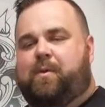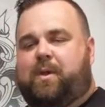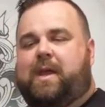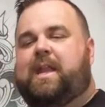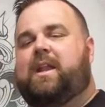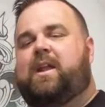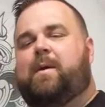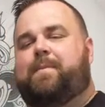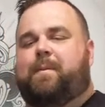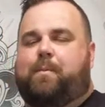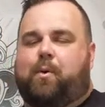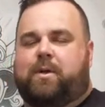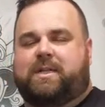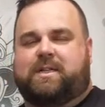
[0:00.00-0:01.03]
when you heat it up, the
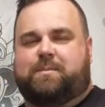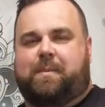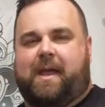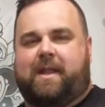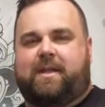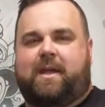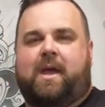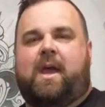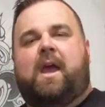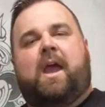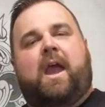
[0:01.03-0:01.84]
pores expand,